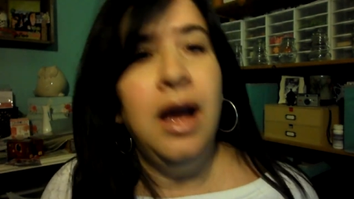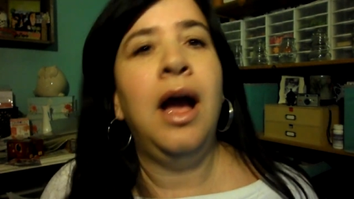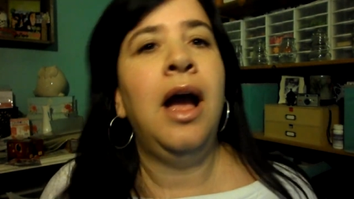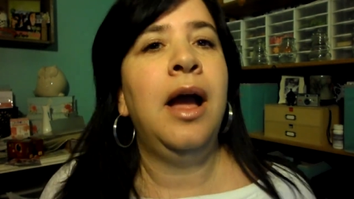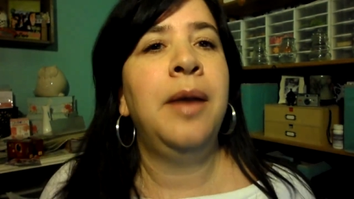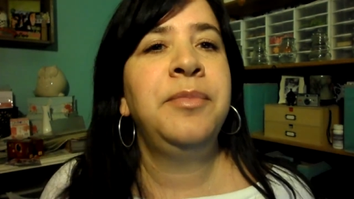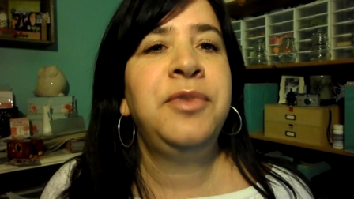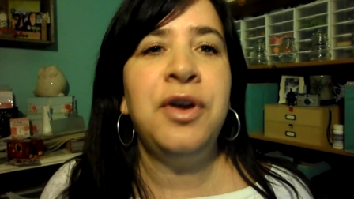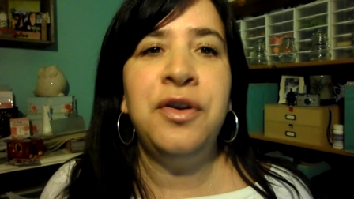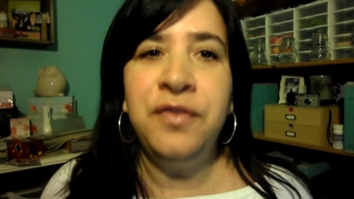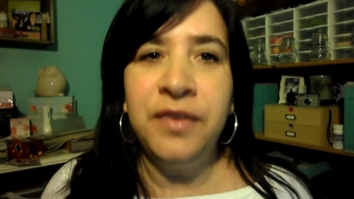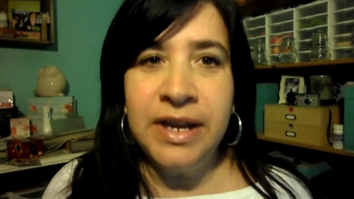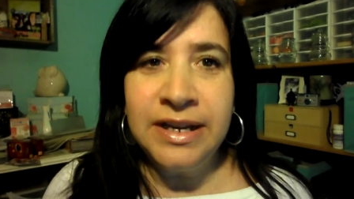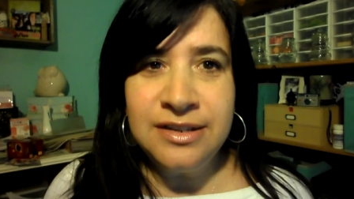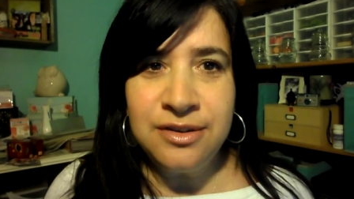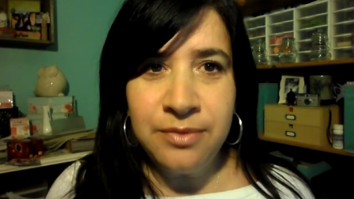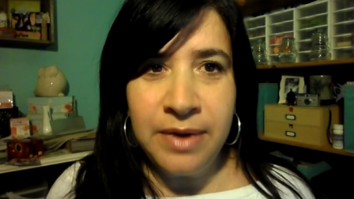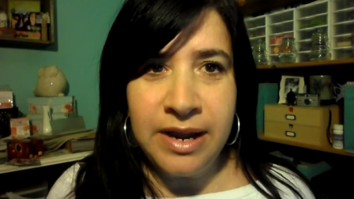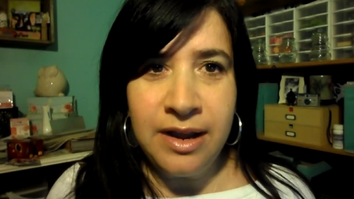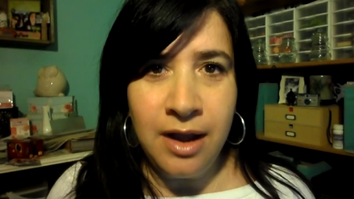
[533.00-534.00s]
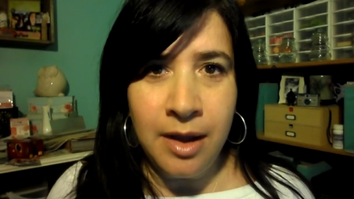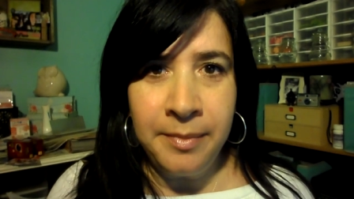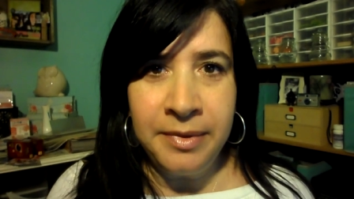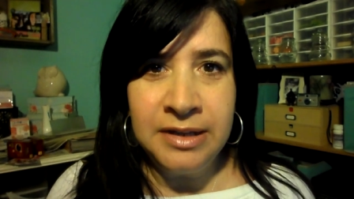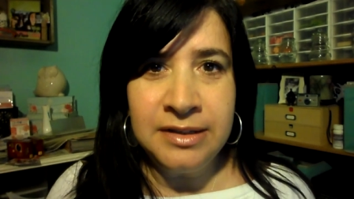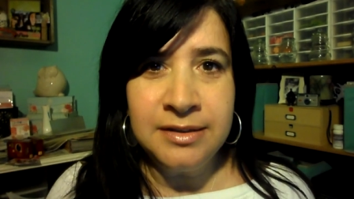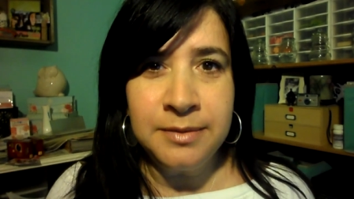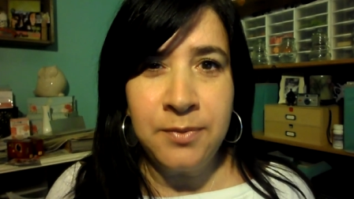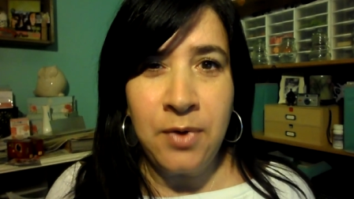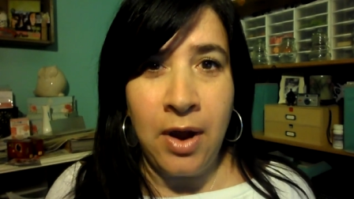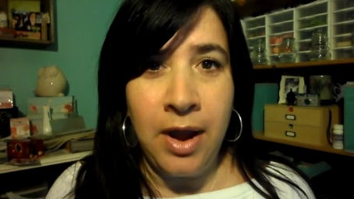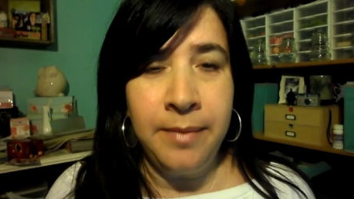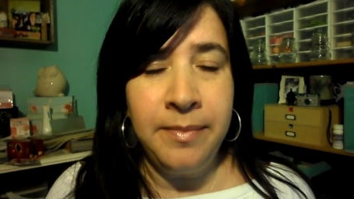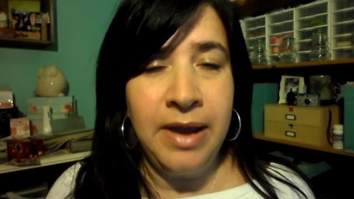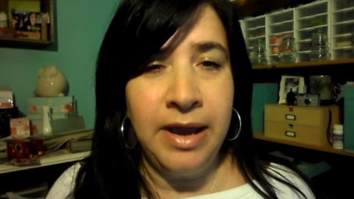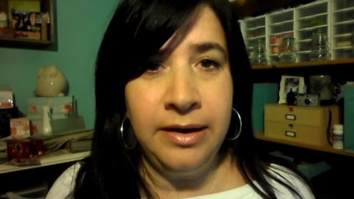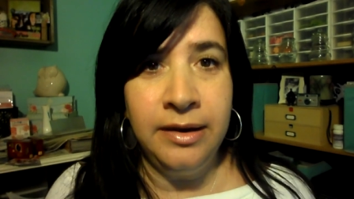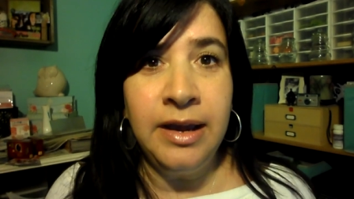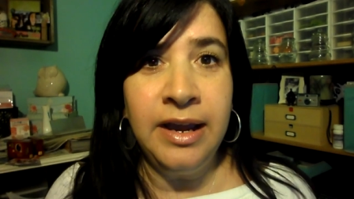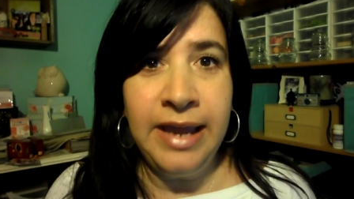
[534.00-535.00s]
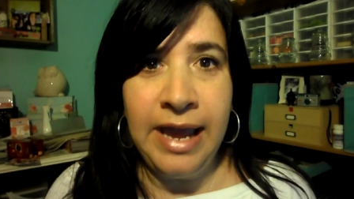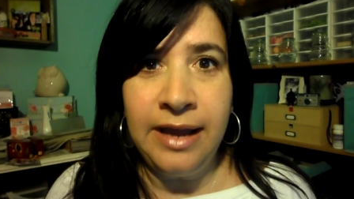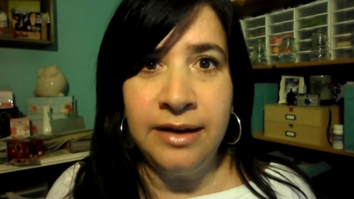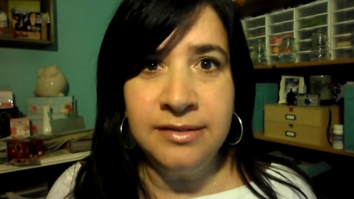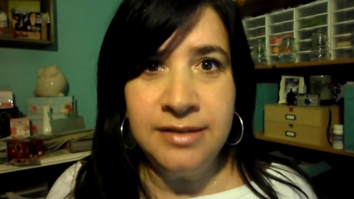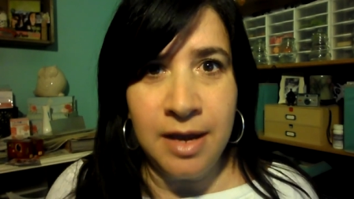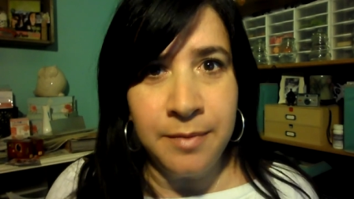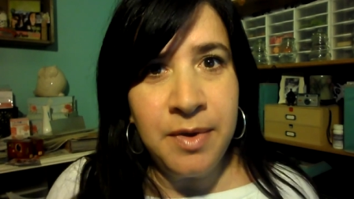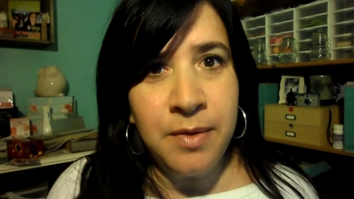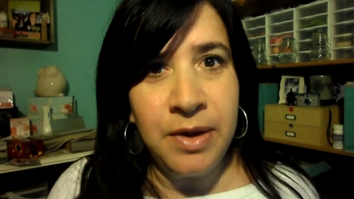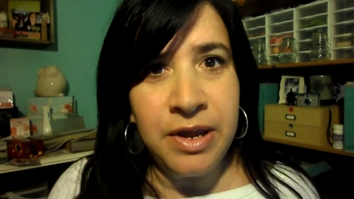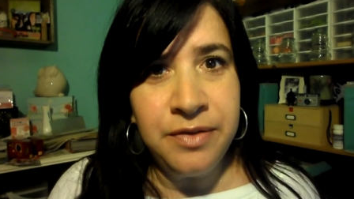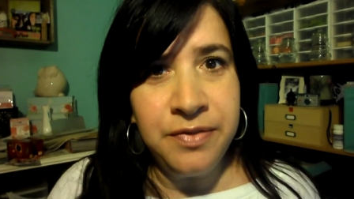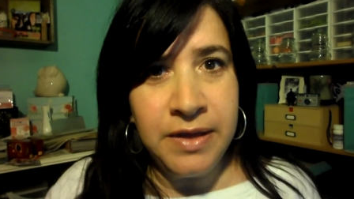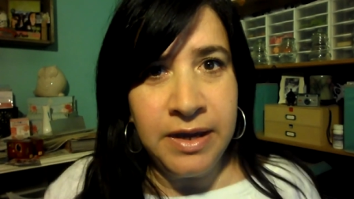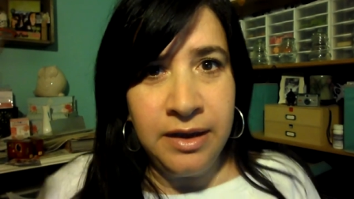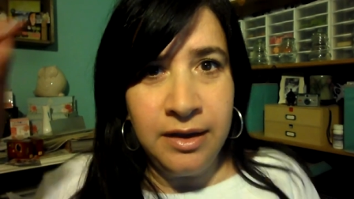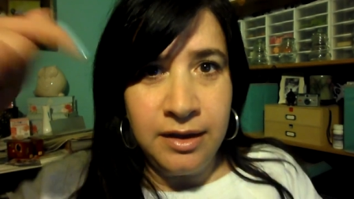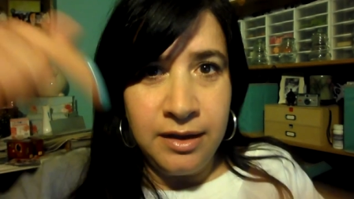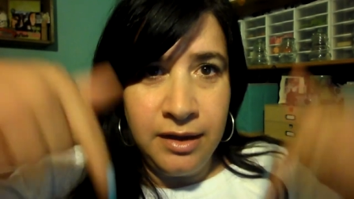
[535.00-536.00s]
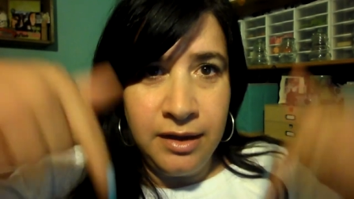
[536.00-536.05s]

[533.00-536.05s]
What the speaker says: Don't forget to rate, comment, and subscribe. And again, tell me what you think